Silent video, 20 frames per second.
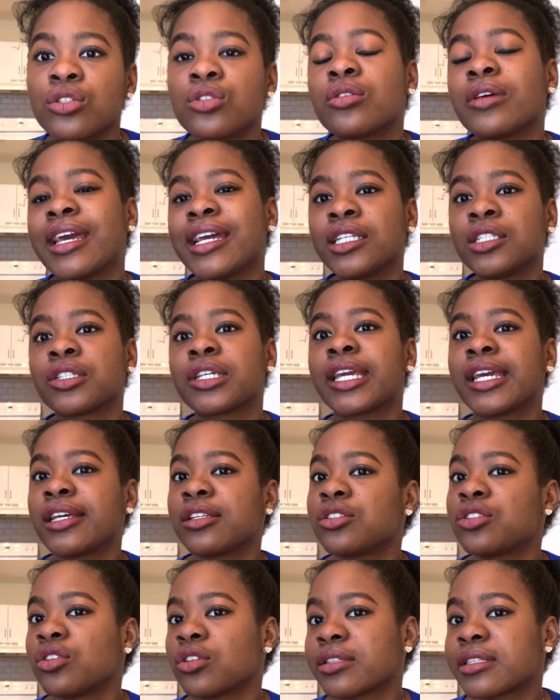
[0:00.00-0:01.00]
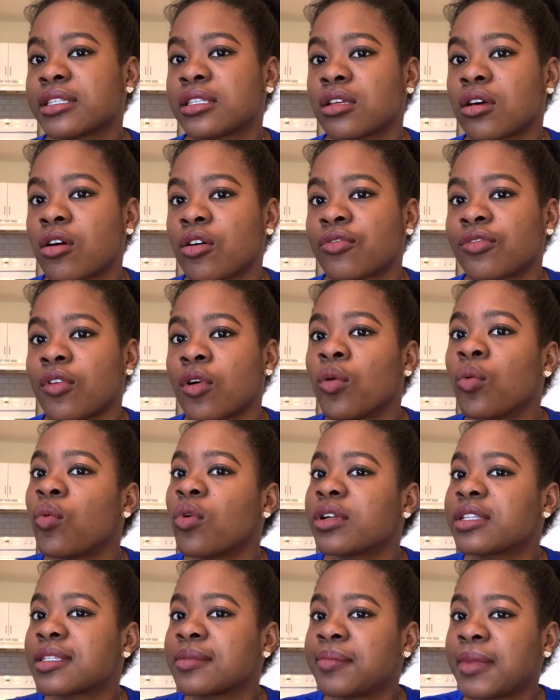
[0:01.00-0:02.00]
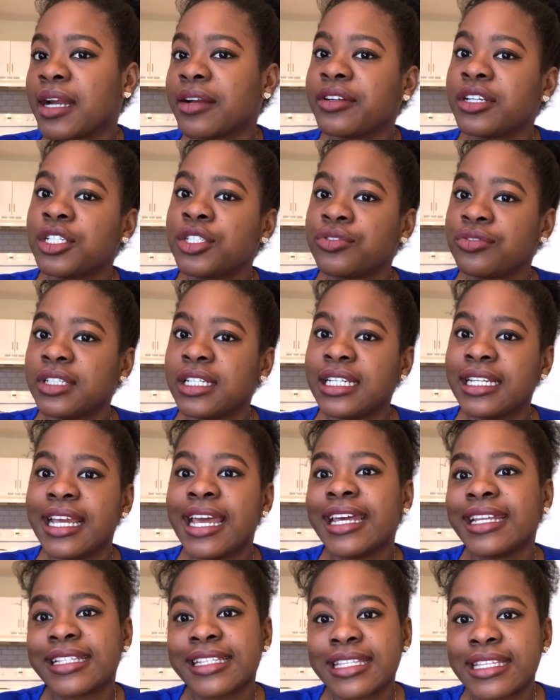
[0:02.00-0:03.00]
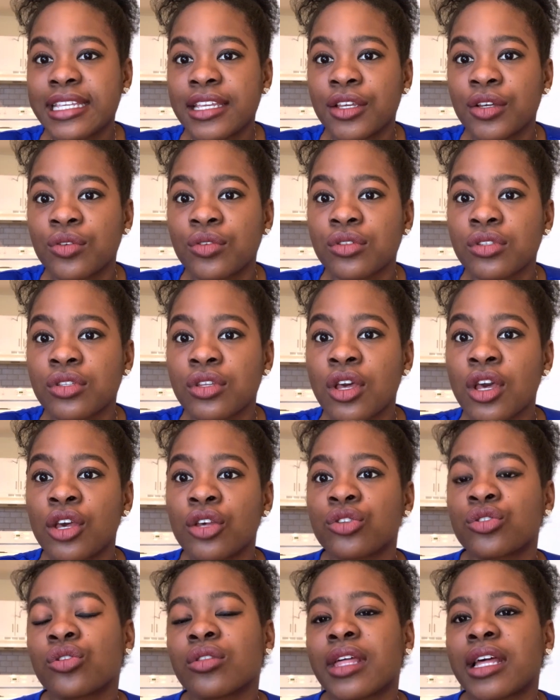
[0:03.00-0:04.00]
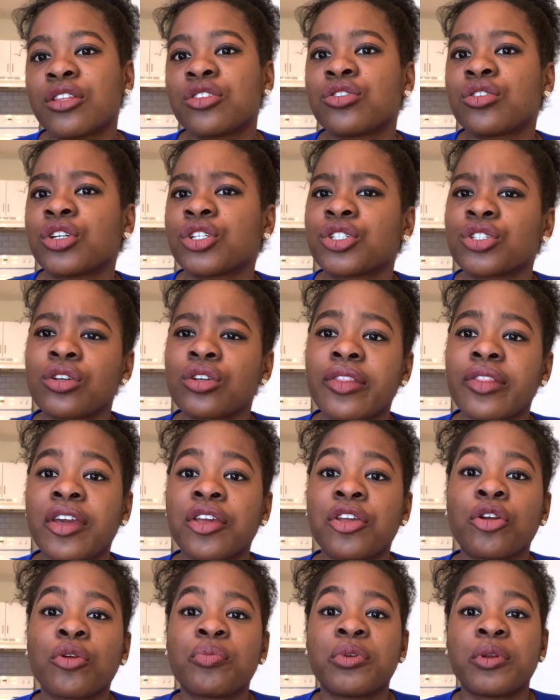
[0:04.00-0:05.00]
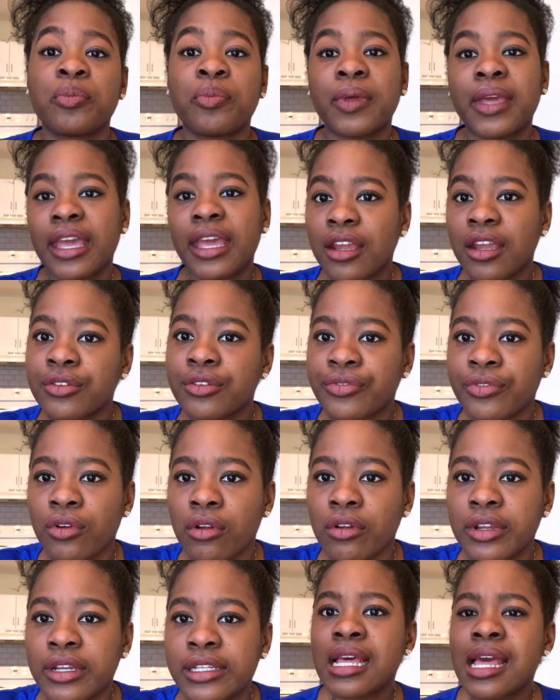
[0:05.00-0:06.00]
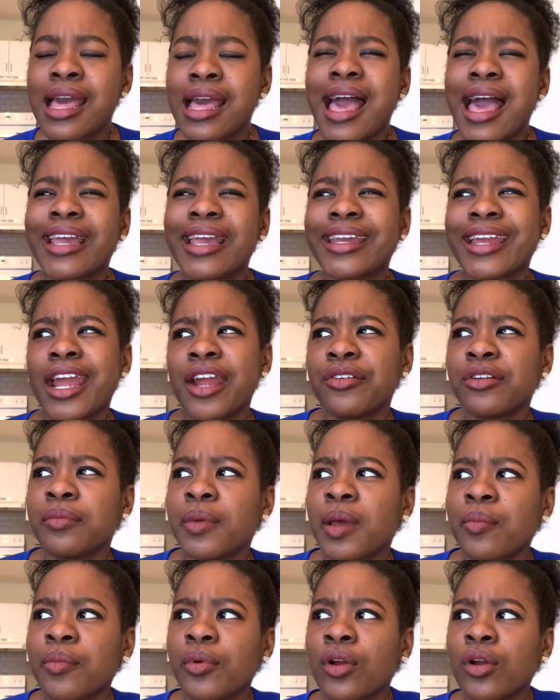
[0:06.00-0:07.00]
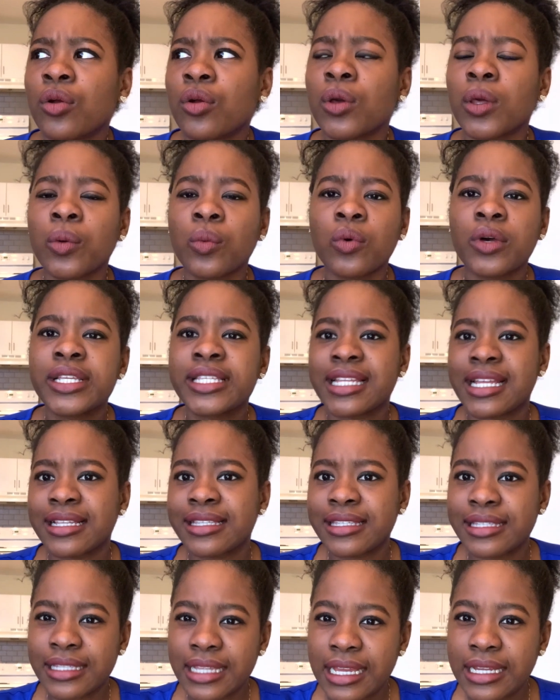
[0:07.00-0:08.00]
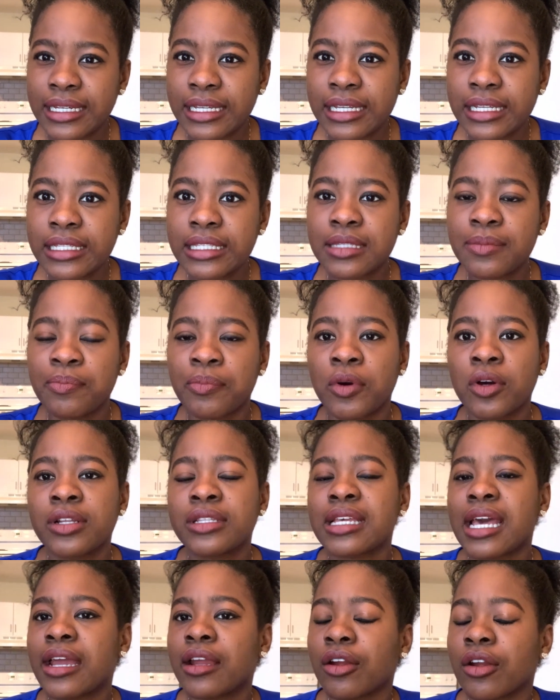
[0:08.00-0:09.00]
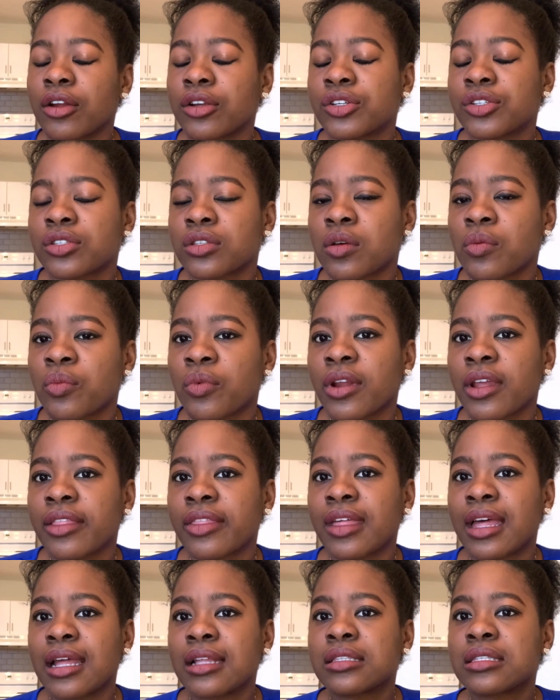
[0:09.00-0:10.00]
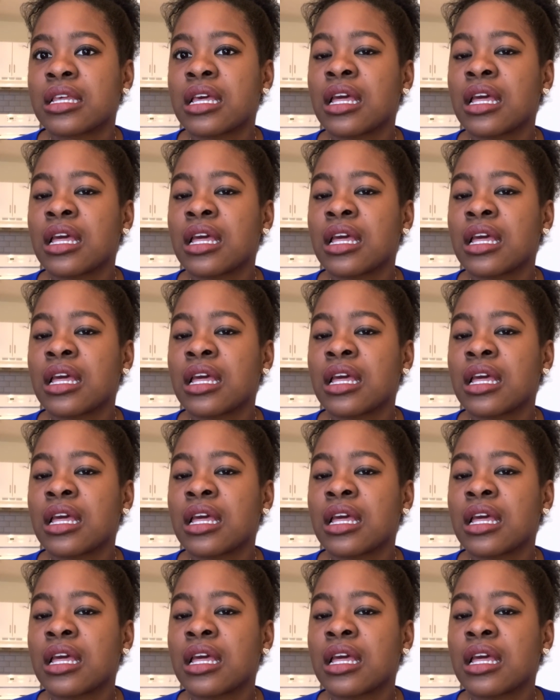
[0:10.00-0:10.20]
to educate yourself on what marriage really entails so that you're sure that you're prepared for it. I can't remember who it was that said it, but I heard somewhere that